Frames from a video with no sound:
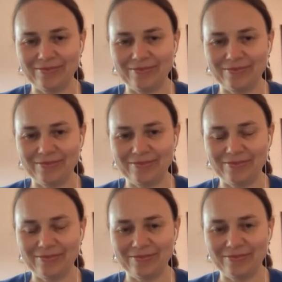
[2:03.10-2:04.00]

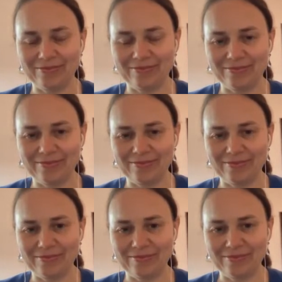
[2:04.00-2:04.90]

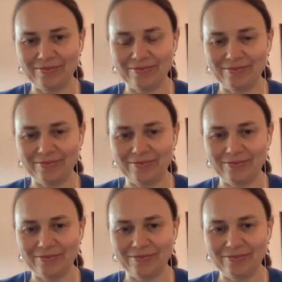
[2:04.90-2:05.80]

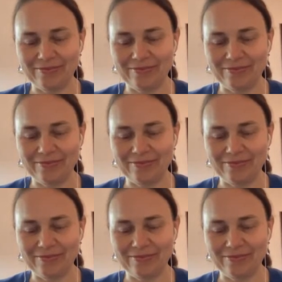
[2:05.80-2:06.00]
[no speech]